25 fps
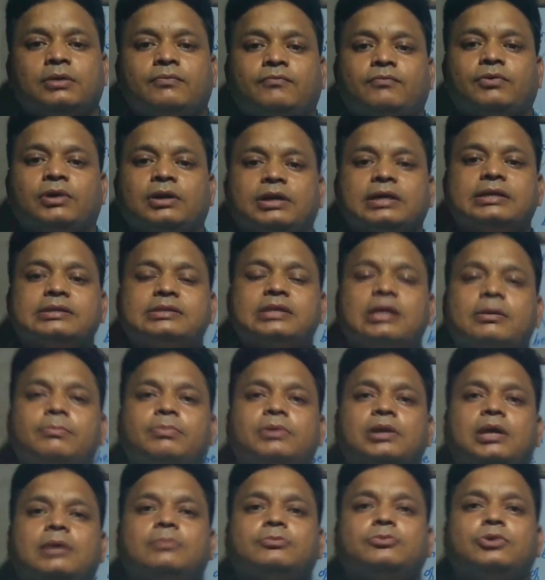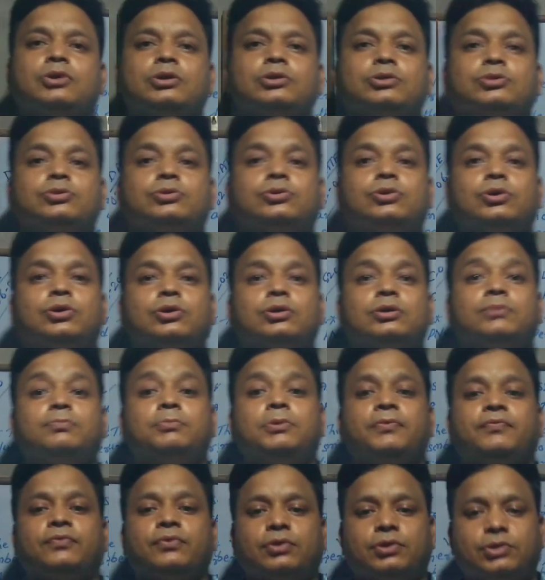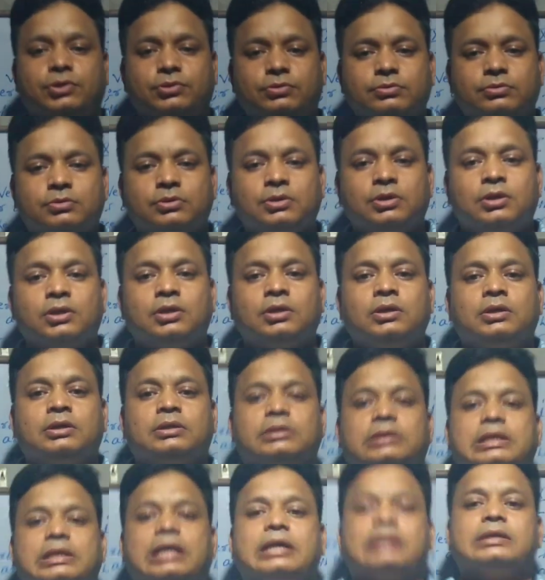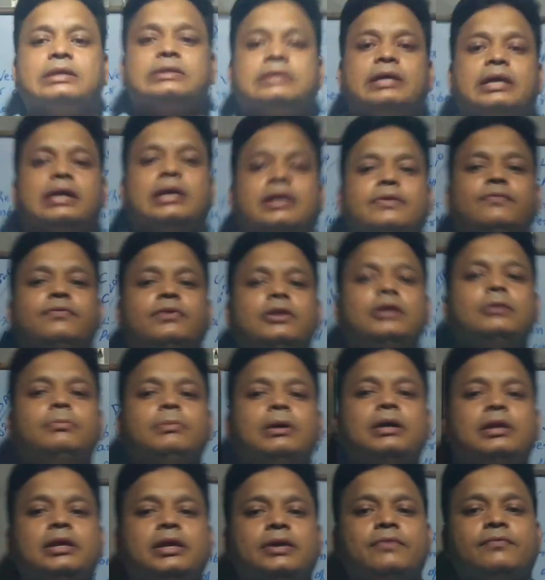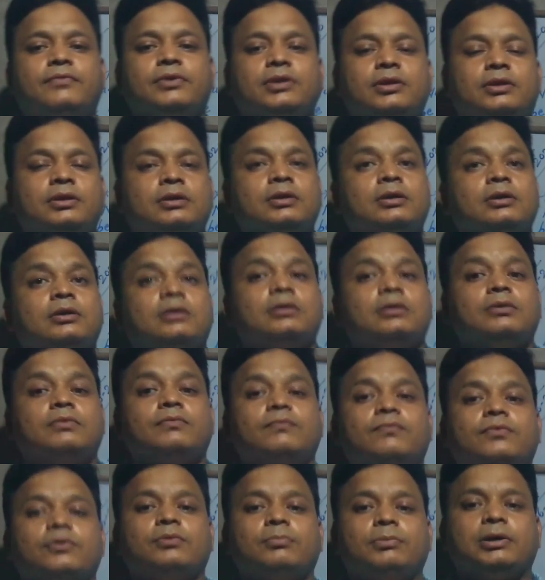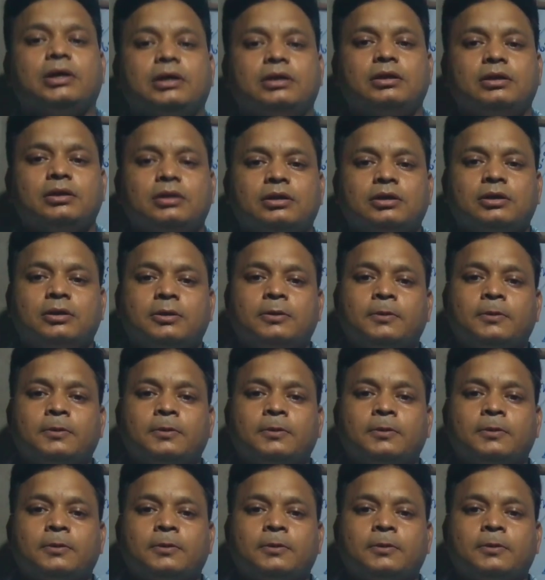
One example I am going to quote before you, that is every man, every woman